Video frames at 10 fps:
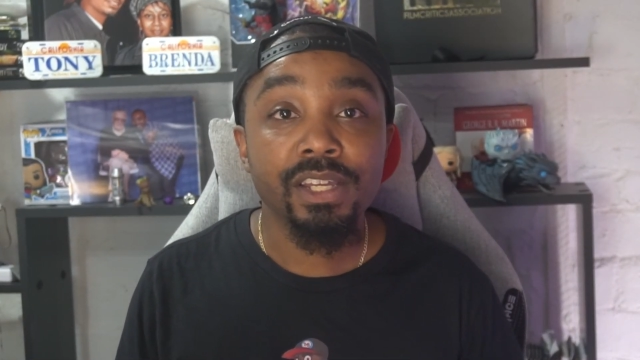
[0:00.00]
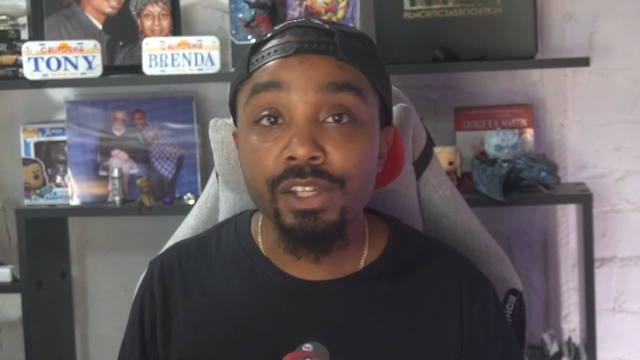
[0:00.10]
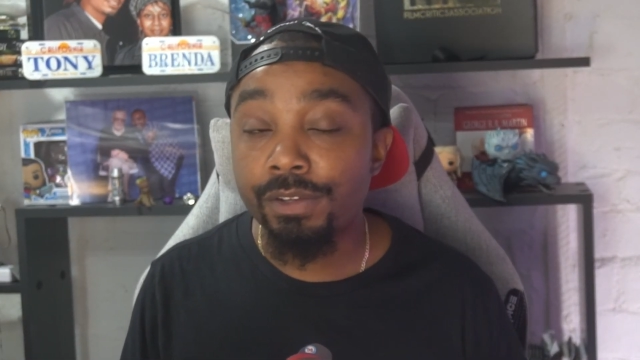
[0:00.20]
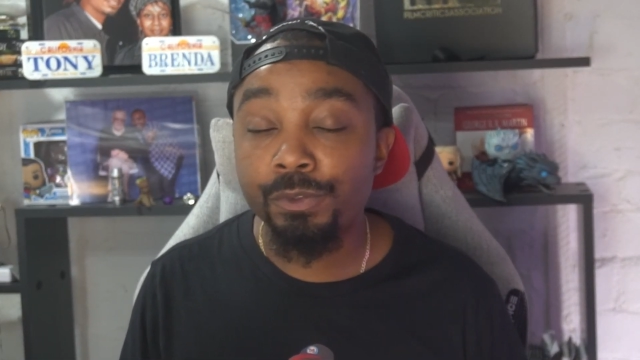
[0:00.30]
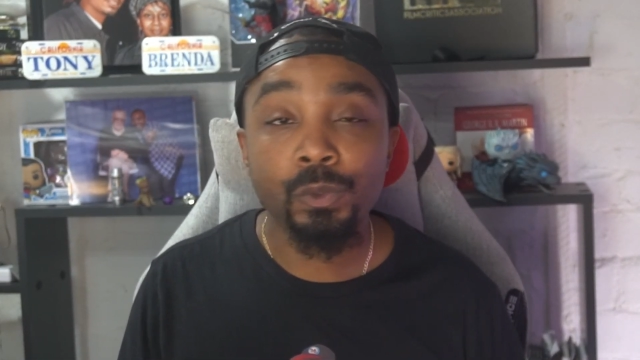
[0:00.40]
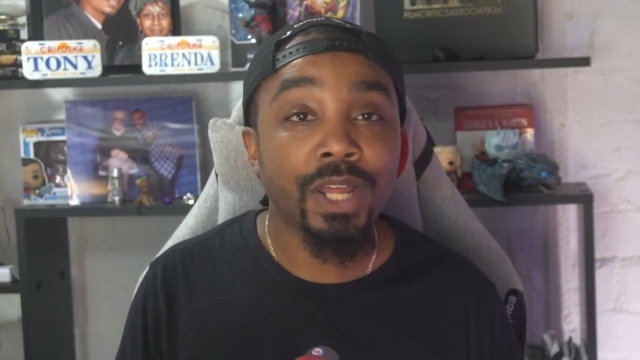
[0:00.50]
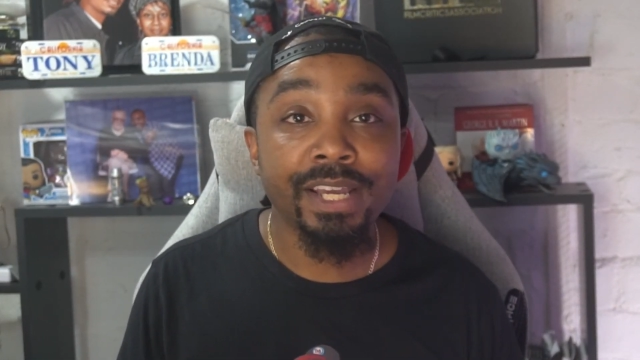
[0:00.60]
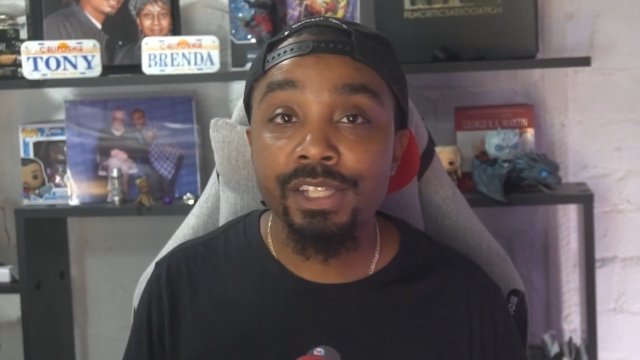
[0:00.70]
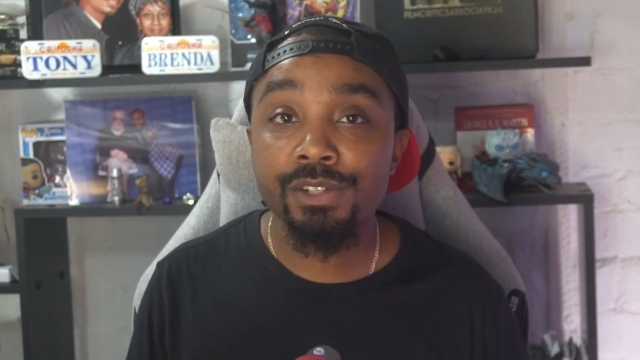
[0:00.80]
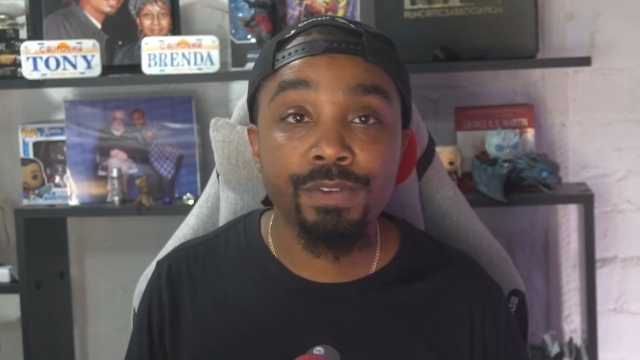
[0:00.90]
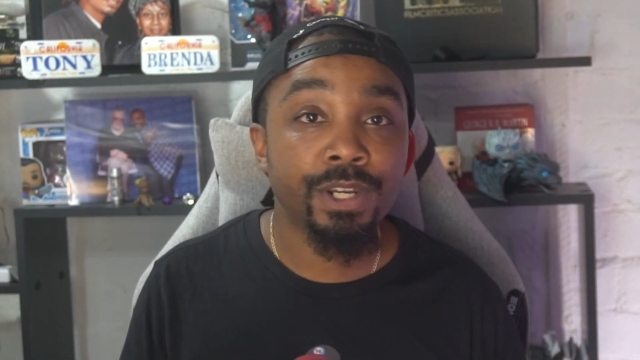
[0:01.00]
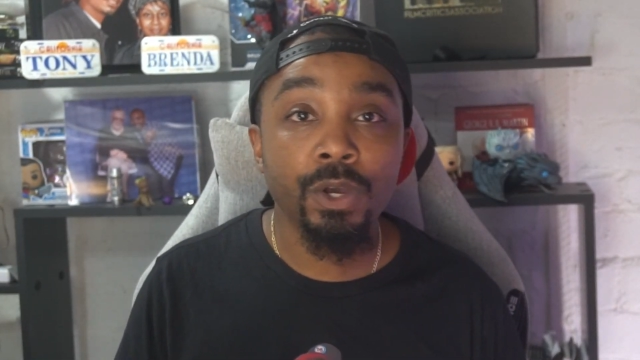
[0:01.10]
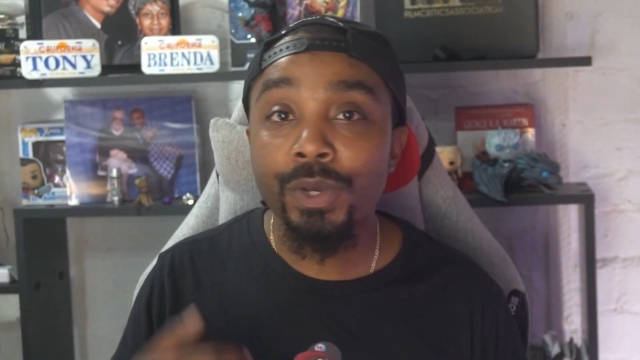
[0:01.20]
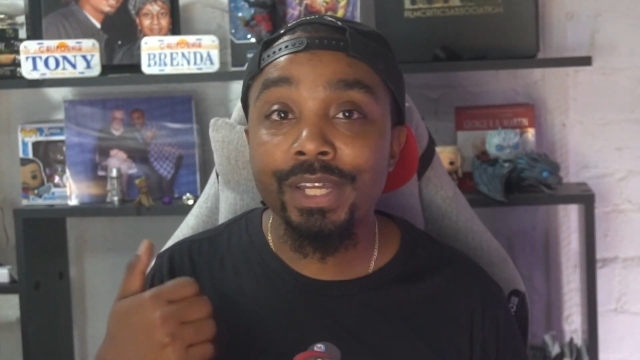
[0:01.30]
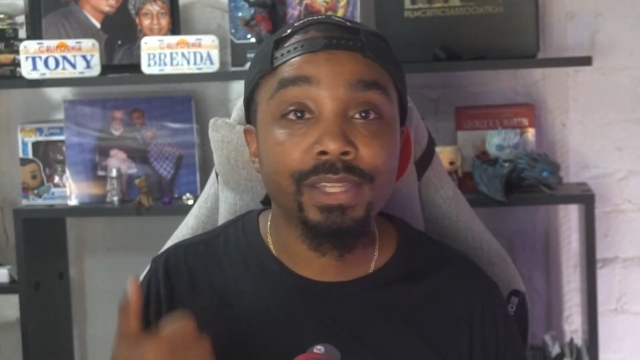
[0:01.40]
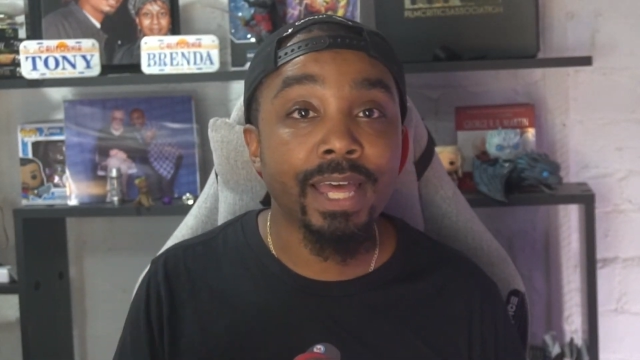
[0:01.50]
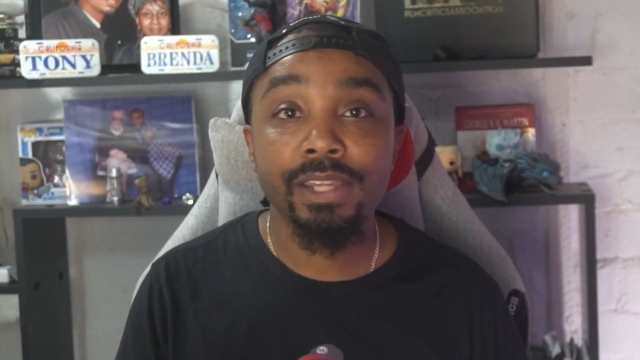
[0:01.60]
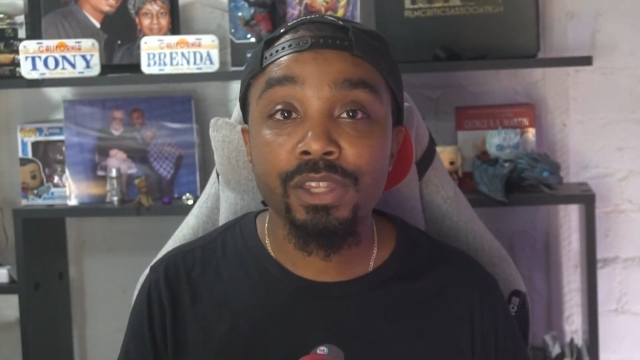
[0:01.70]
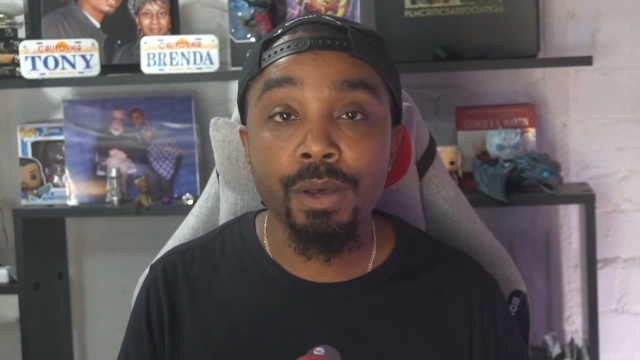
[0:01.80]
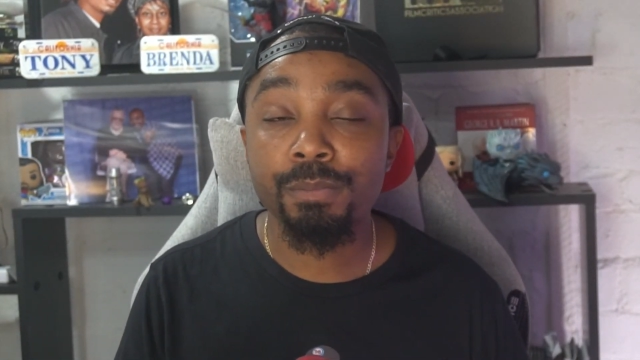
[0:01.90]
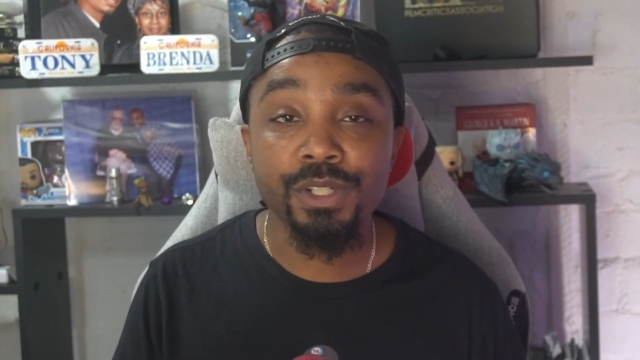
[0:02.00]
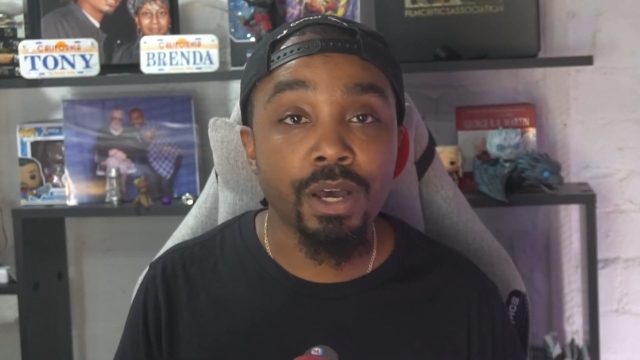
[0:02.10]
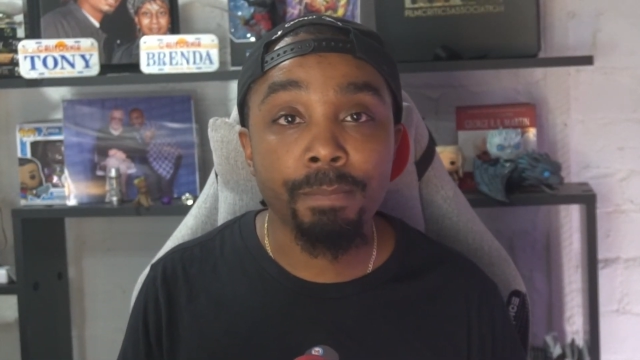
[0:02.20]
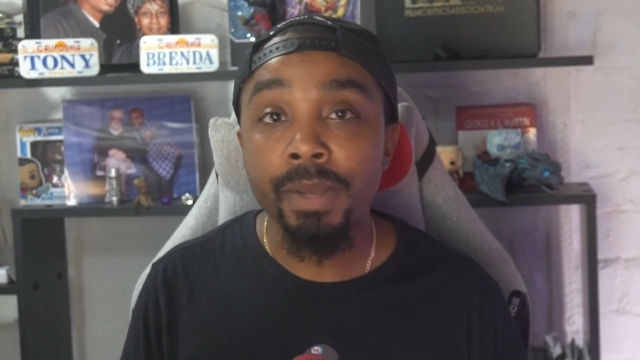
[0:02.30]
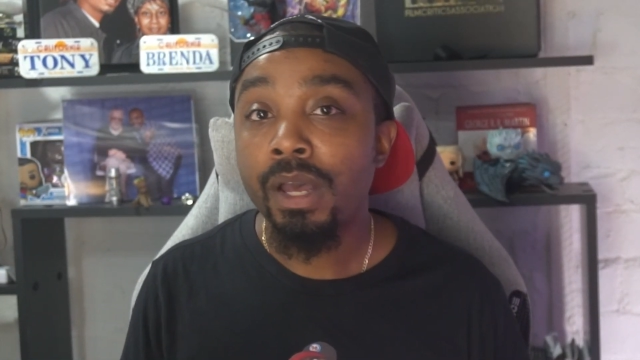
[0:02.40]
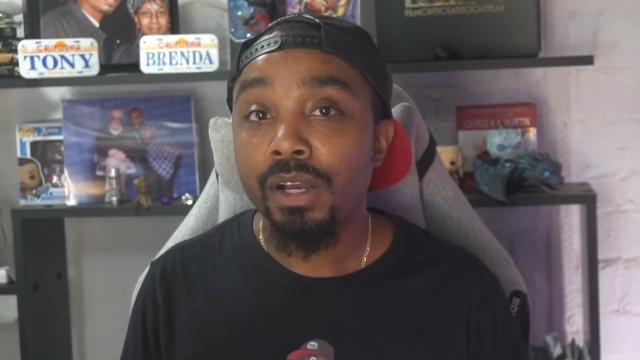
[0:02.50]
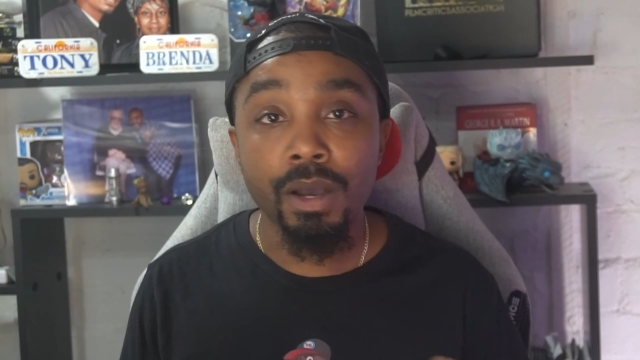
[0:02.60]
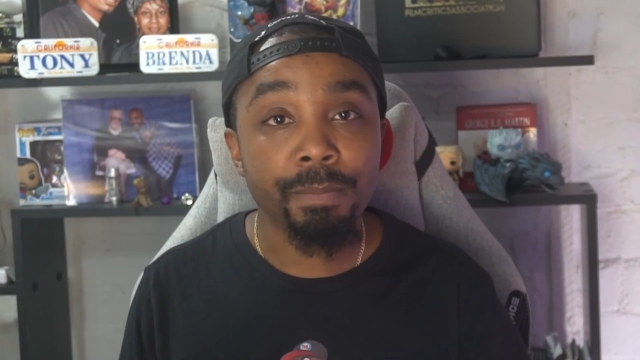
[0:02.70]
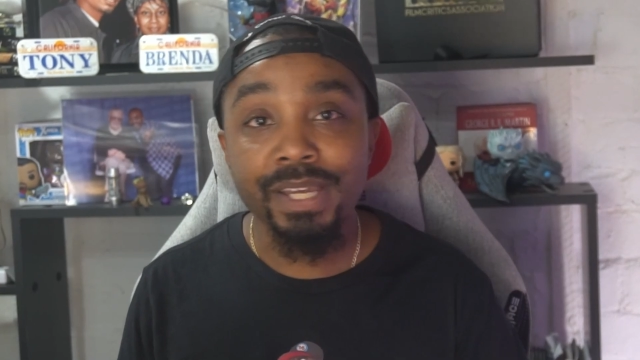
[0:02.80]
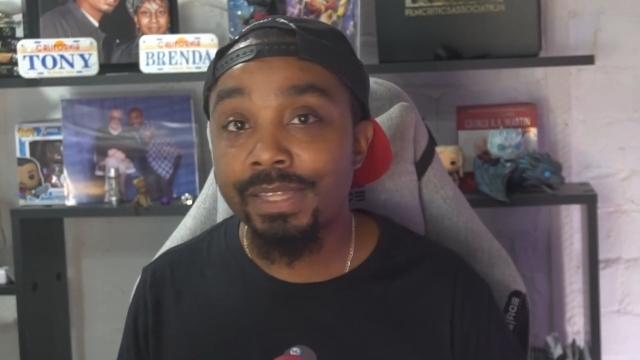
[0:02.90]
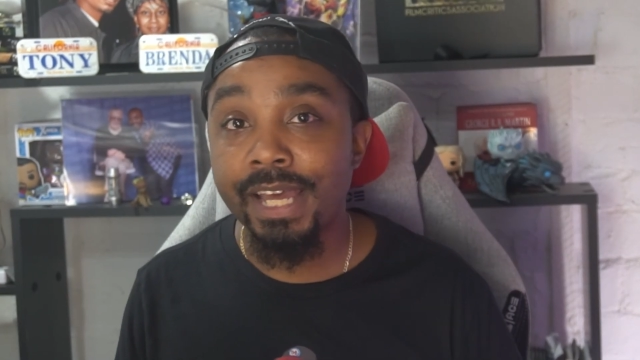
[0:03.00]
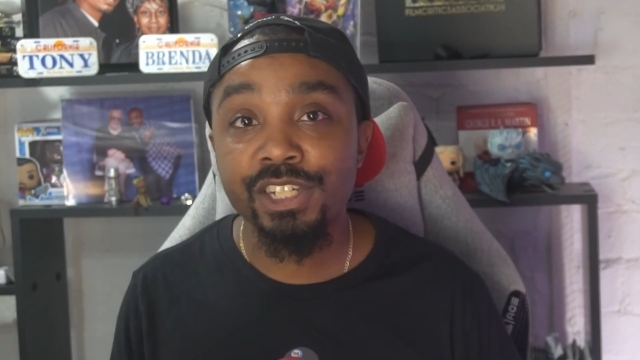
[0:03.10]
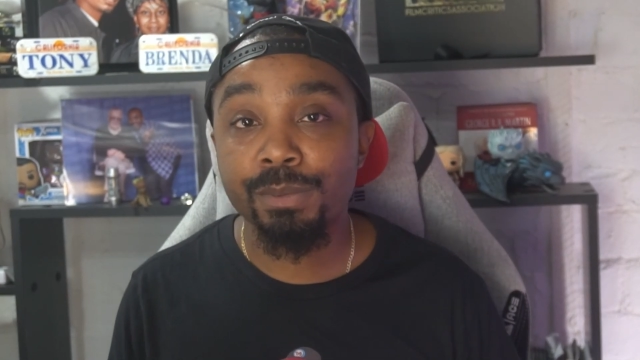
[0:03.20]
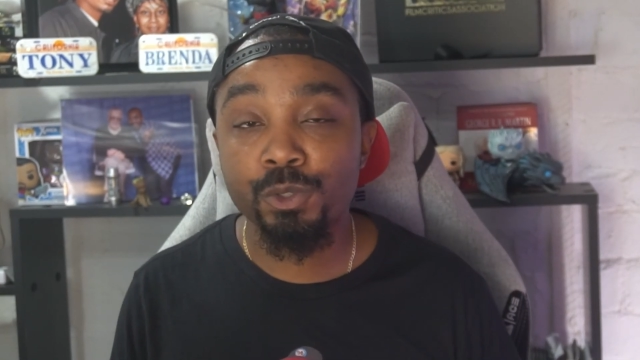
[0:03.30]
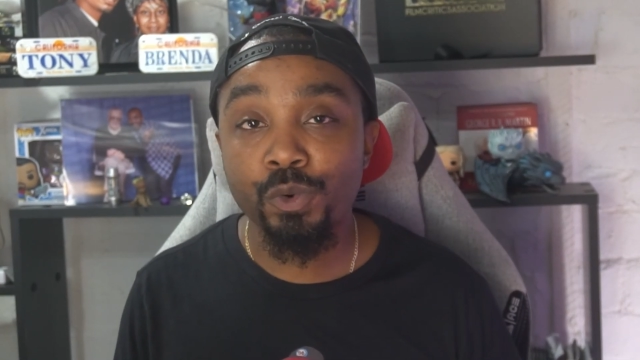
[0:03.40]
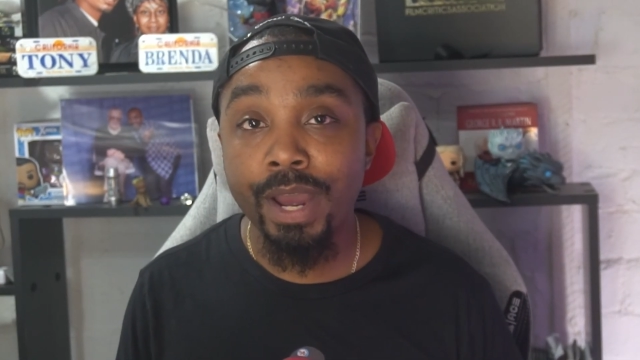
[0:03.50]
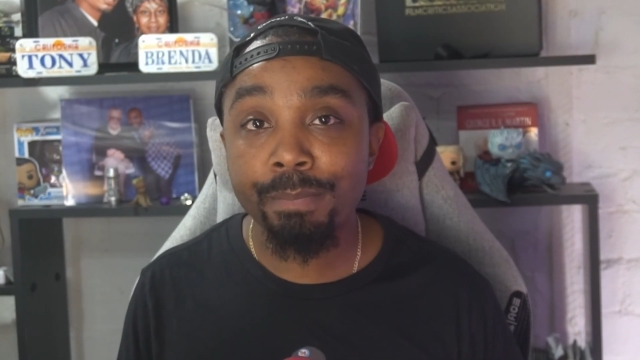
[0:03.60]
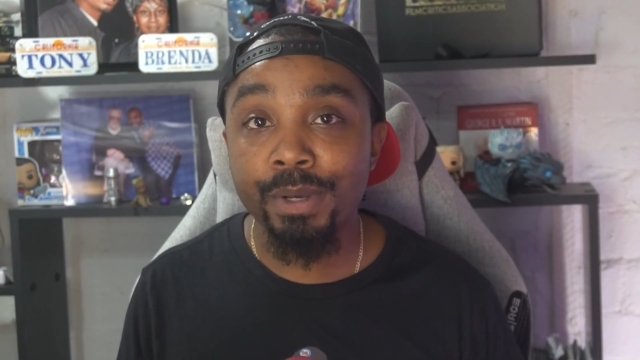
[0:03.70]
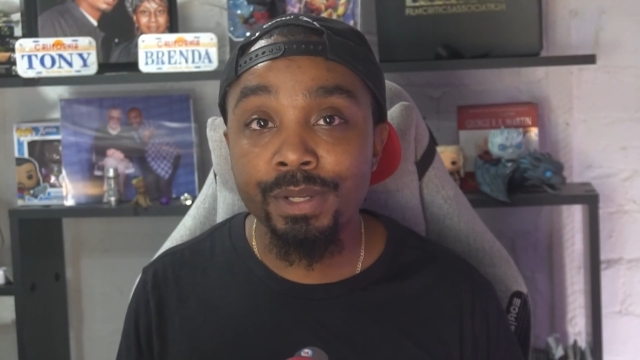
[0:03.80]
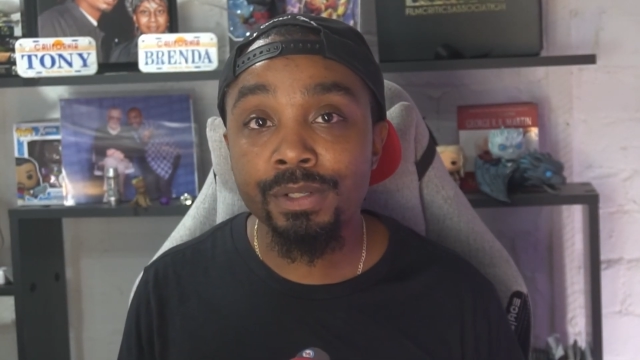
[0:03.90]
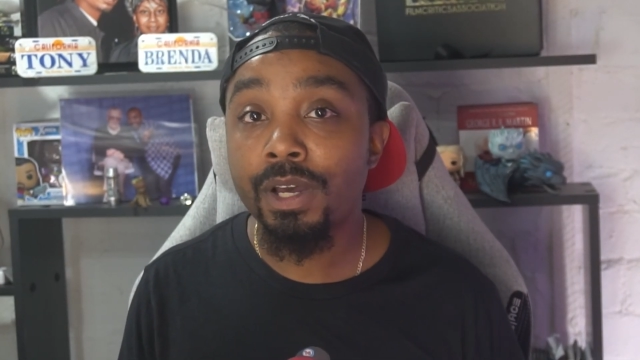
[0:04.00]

If you like this video, hit that thumbs up, hit that subscribe button.